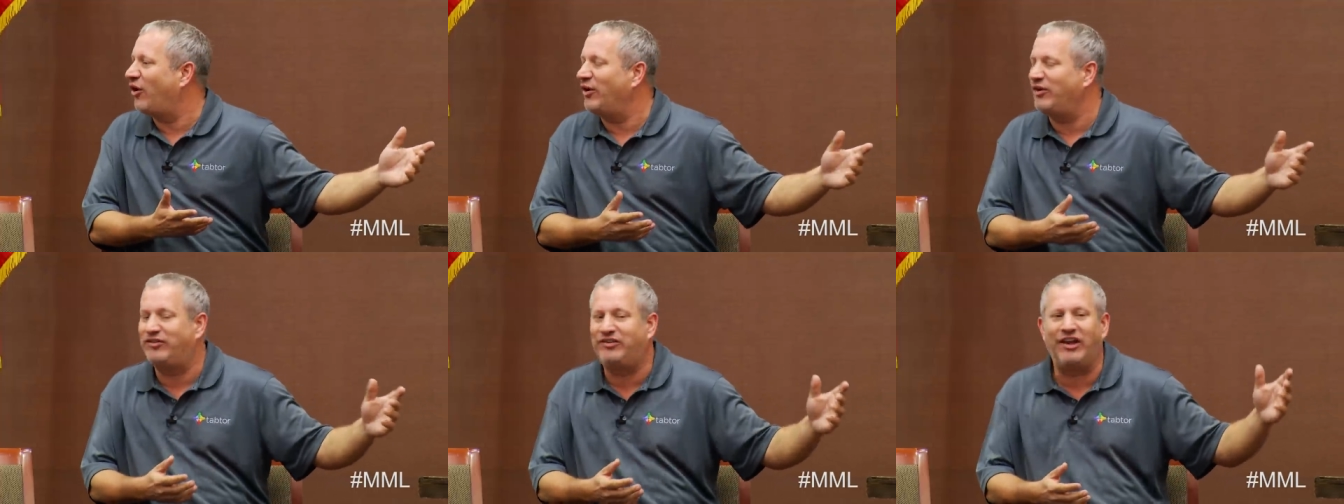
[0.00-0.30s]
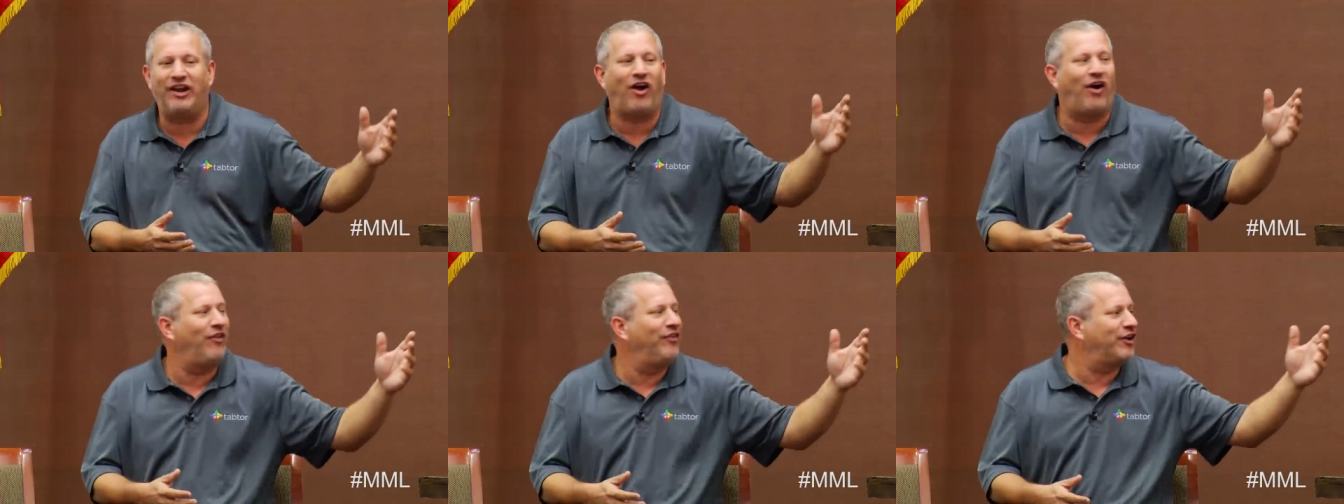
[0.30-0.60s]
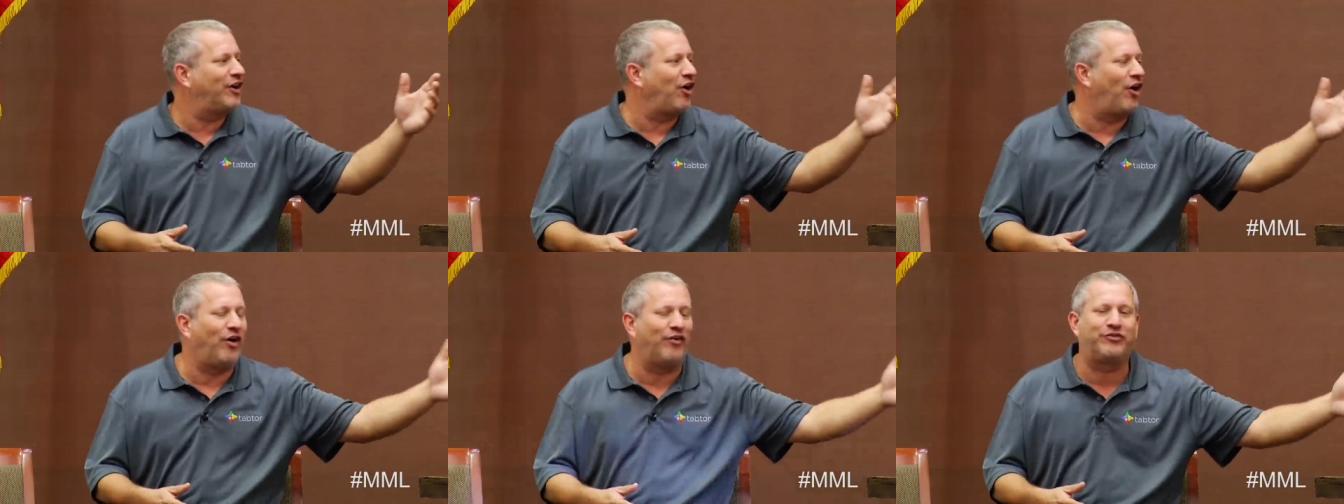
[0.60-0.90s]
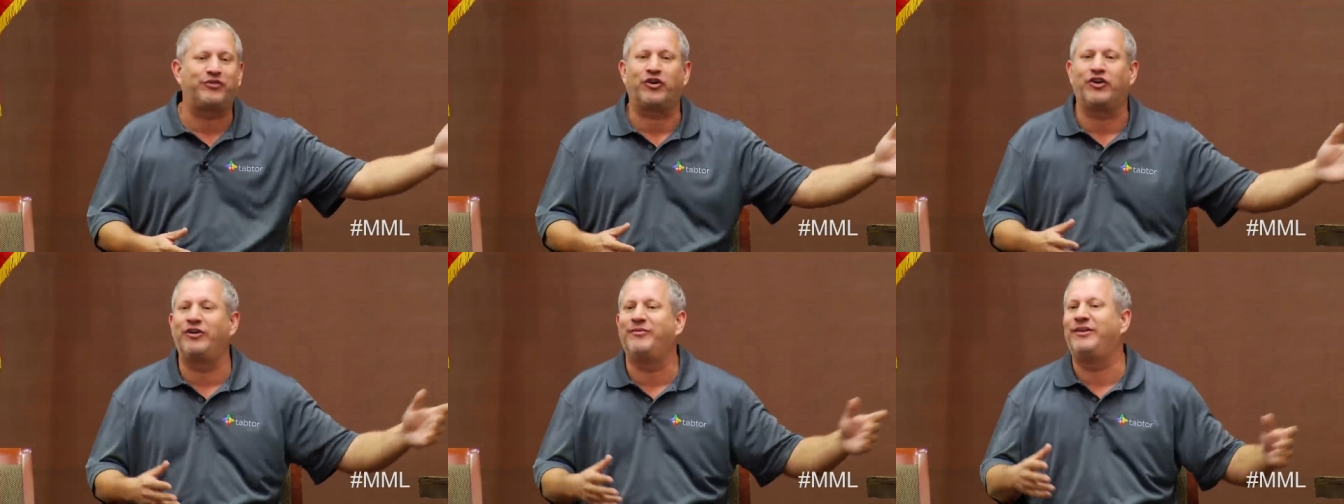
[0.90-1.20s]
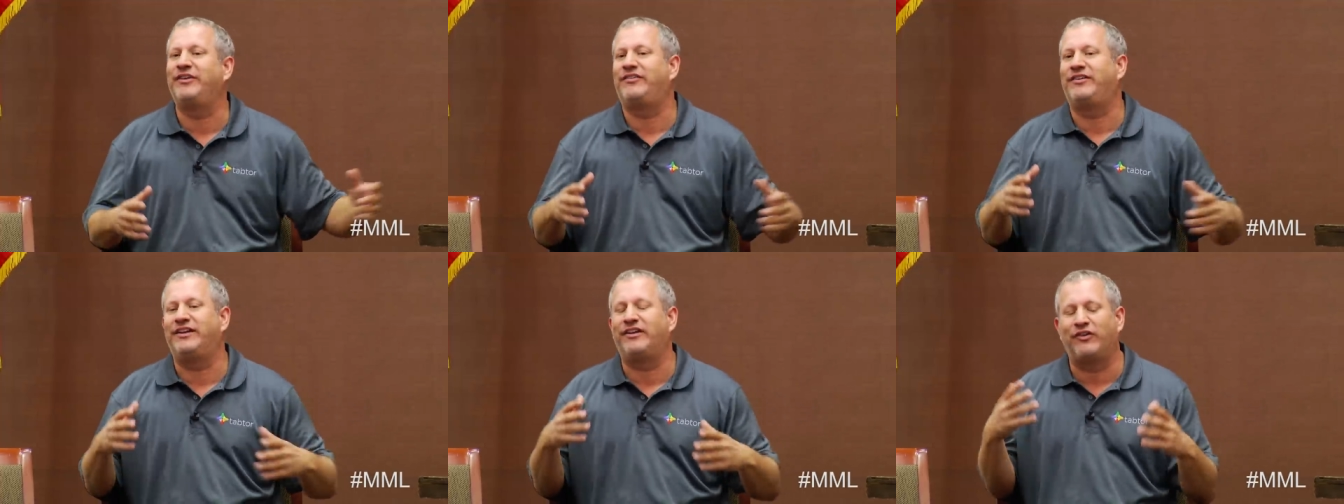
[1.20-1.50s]
He's at all the golf
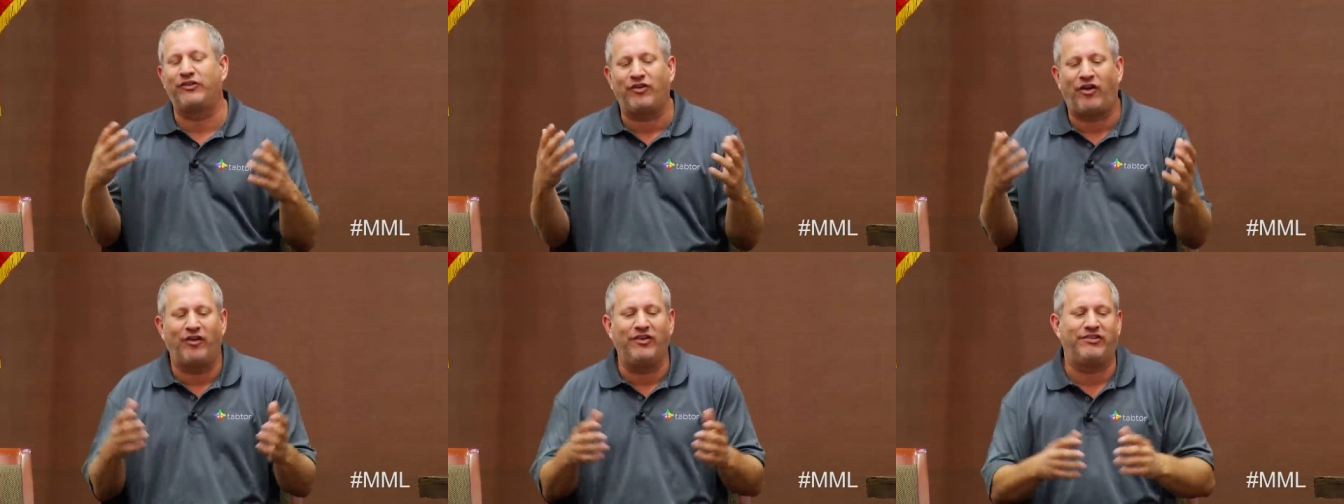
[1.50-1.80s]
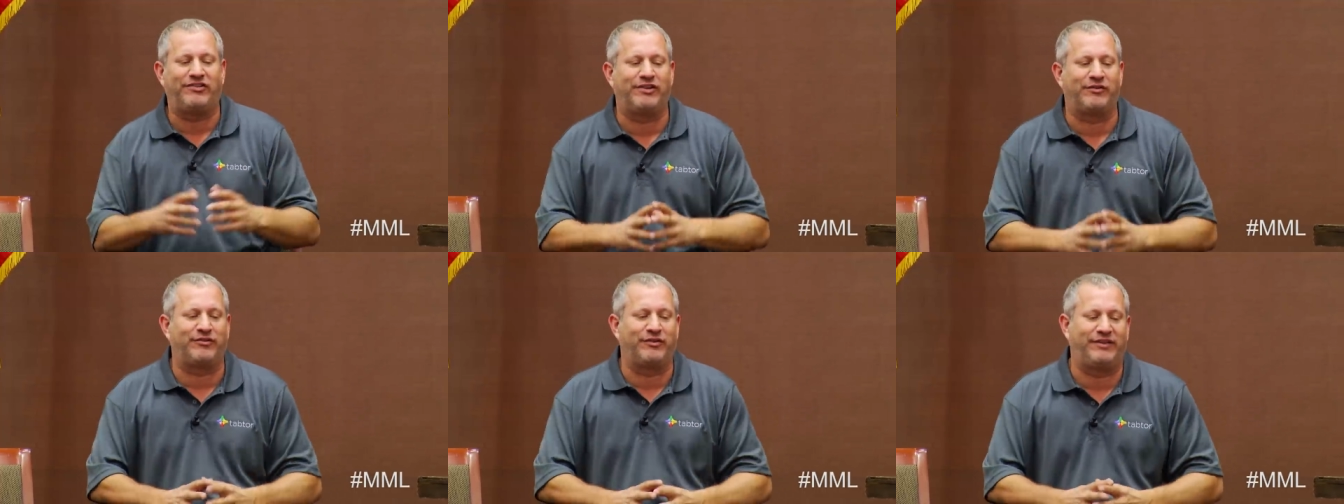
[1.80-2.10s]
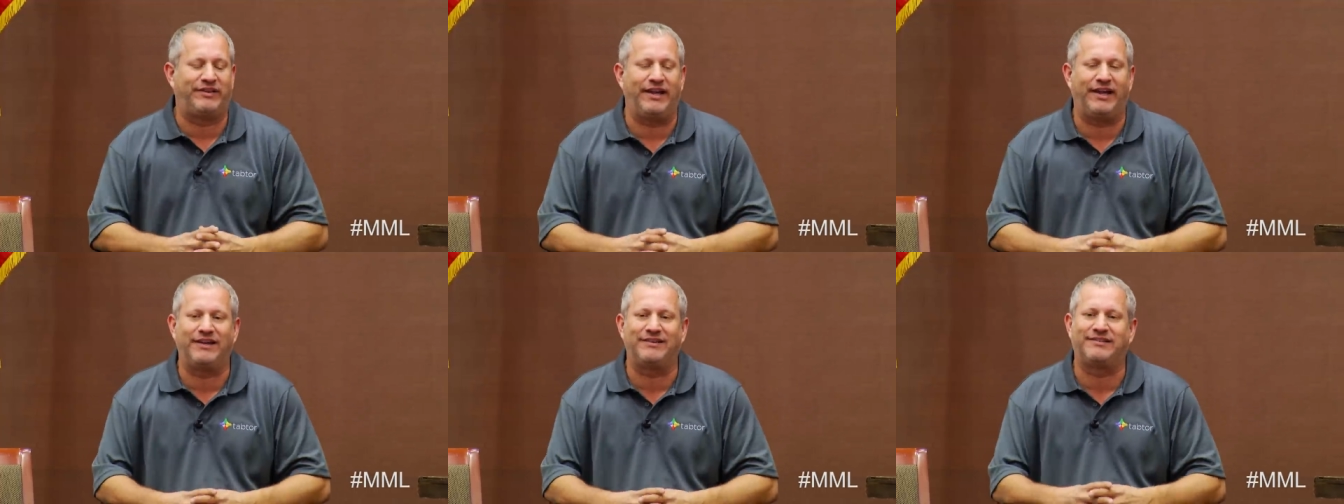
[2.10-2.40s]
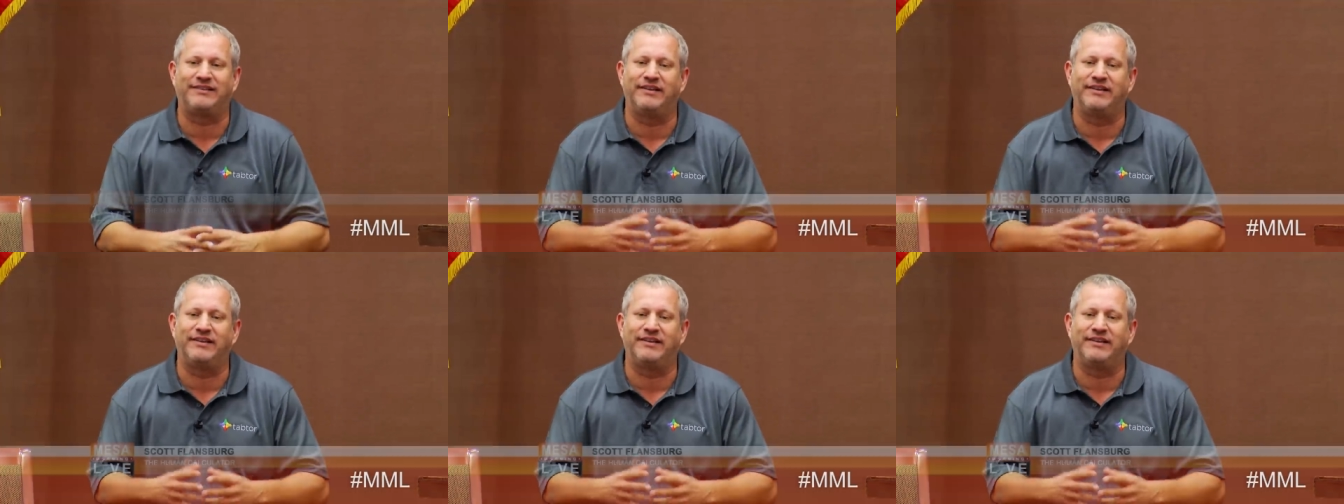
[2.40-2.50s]
tournaments. He does all these different things.